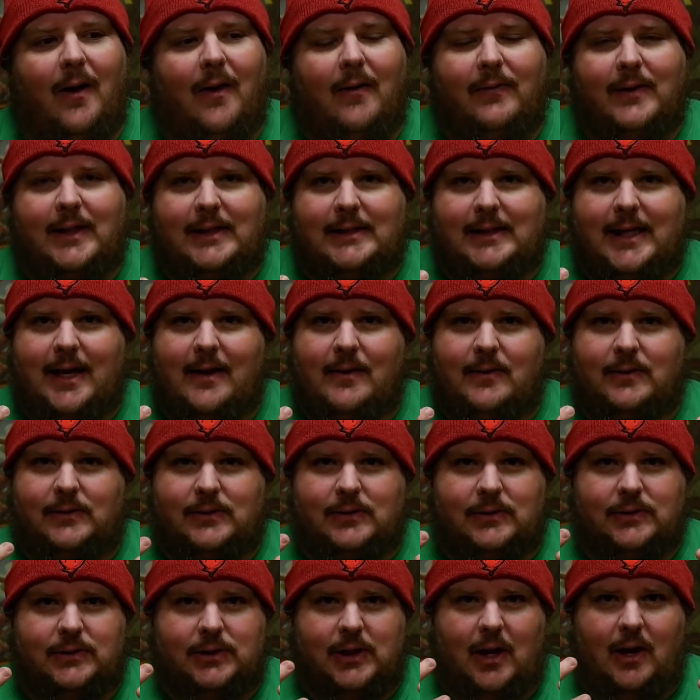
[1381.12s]
all these
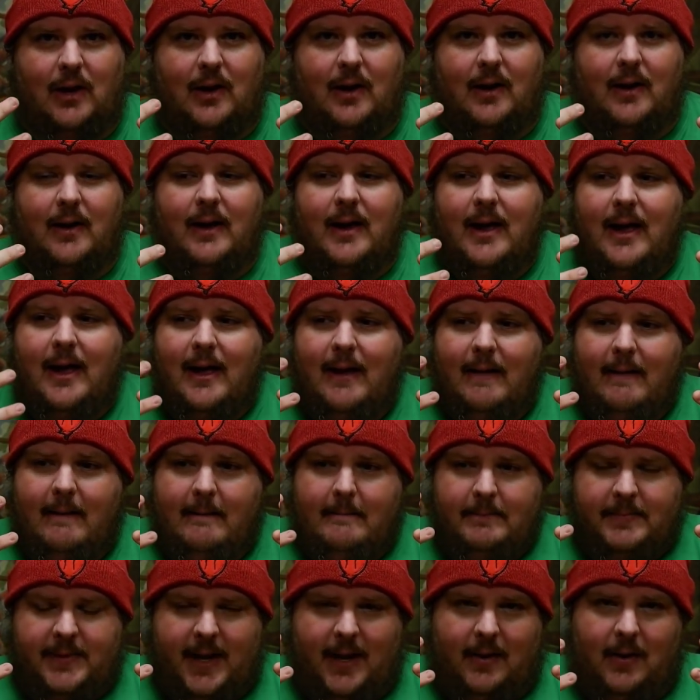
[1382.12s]
characters are
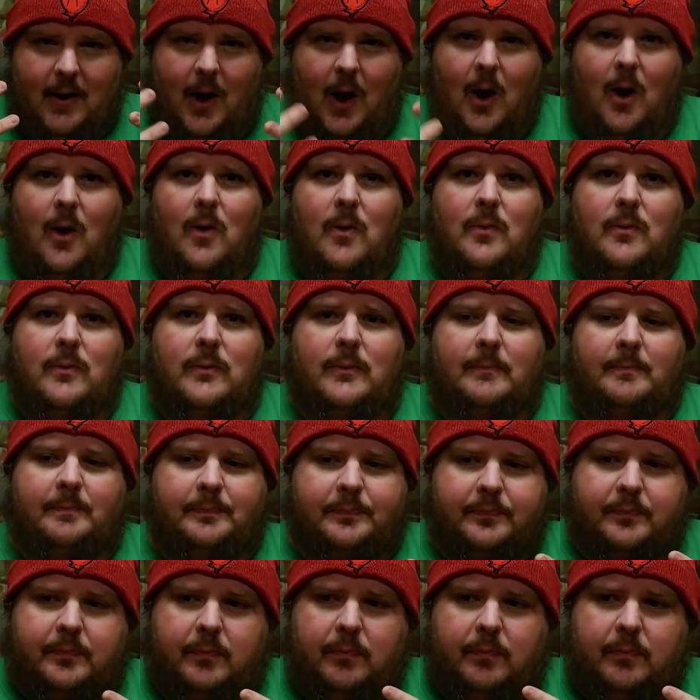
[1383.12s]
their own